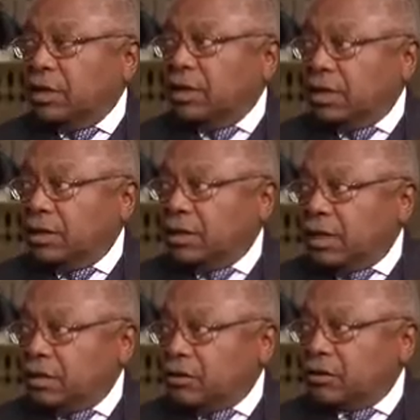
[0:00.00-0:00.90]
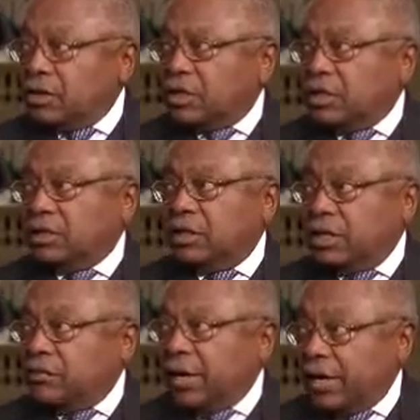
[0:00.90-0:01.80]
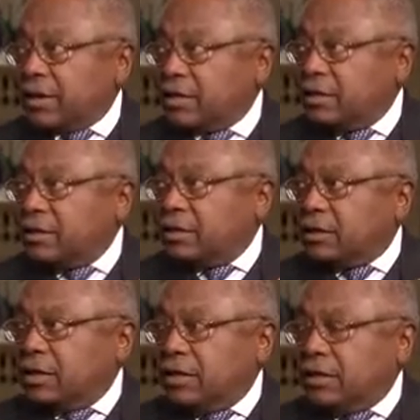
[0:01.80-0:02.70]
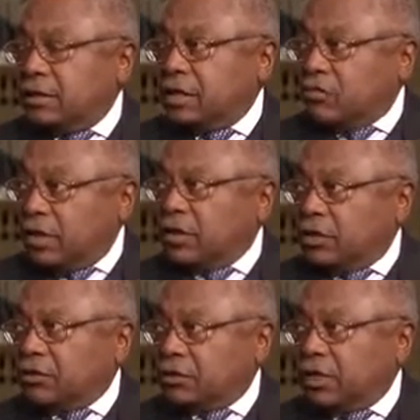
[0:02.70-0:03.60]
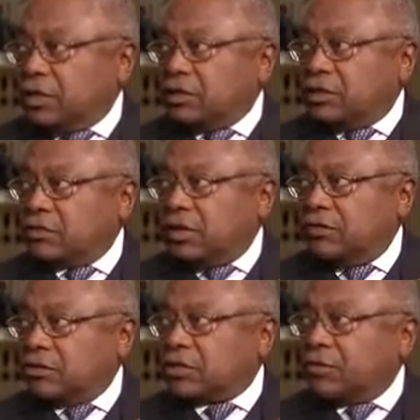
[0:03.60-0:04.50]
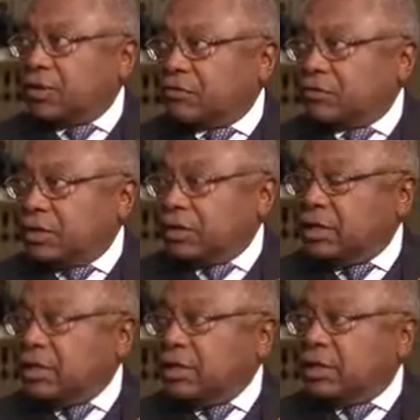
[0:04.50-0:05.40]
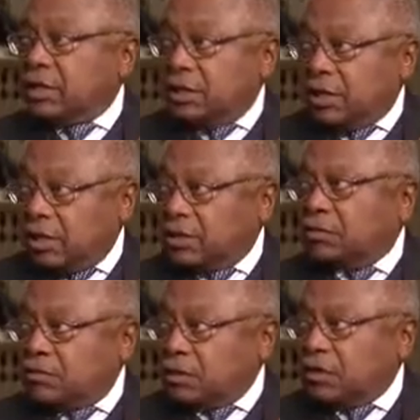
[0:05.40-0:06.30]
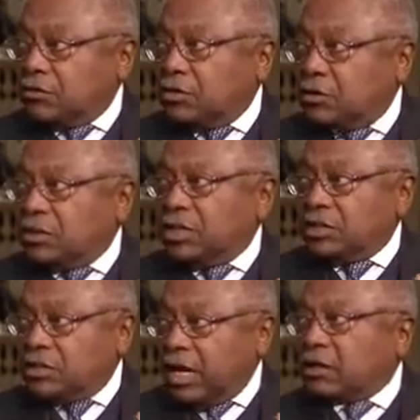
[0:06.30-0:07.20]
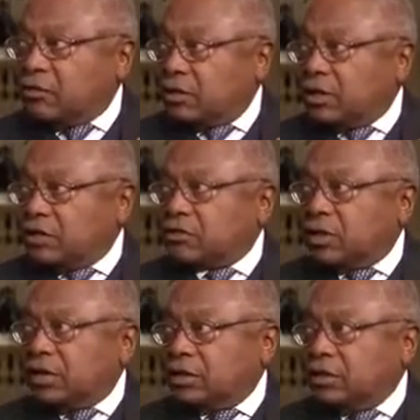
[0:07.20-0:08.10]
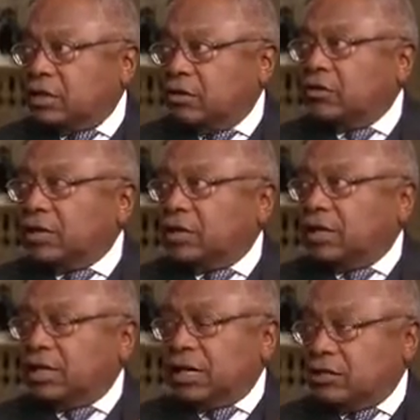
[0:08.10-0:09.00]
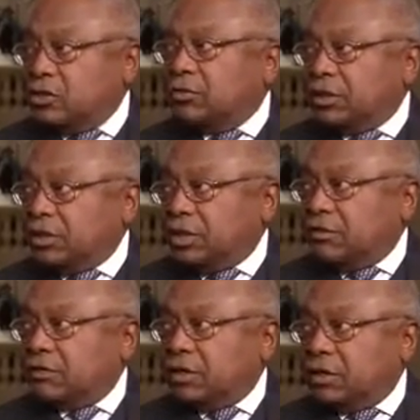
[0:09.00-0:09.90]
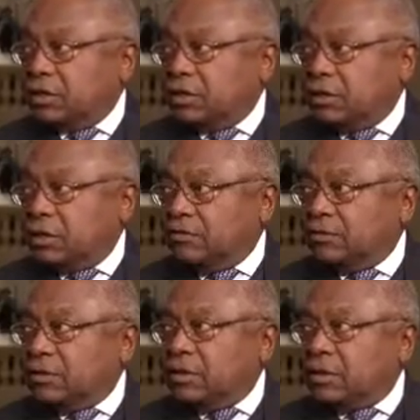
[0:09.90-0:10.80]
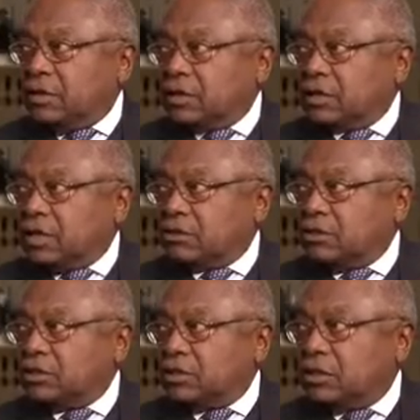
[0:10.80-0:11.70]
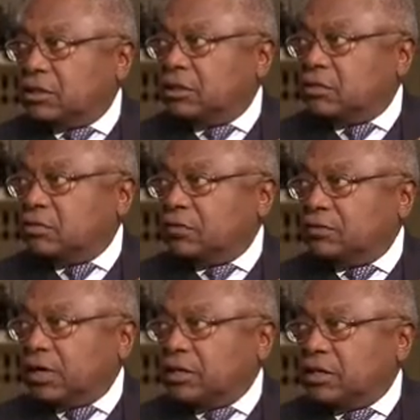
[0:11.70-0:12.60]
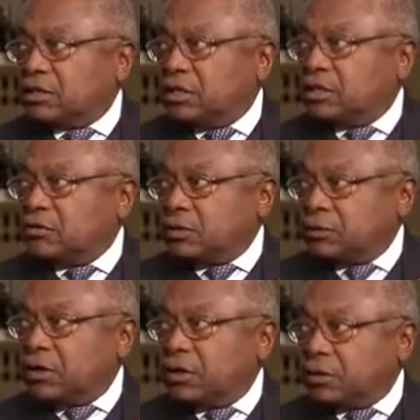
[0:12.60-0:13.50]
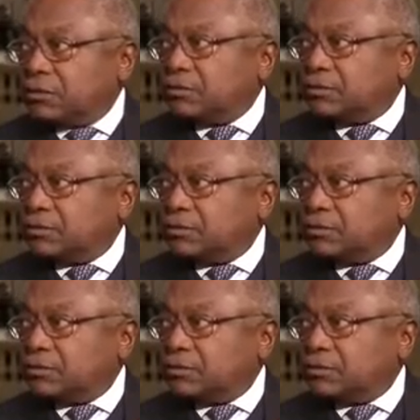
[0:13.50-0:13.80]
And I don't think he can lay back and wait on things. He's going to have to step out front, let the country know exactly where he's trying to go. And I do believe that Congress will find it necessary to respond.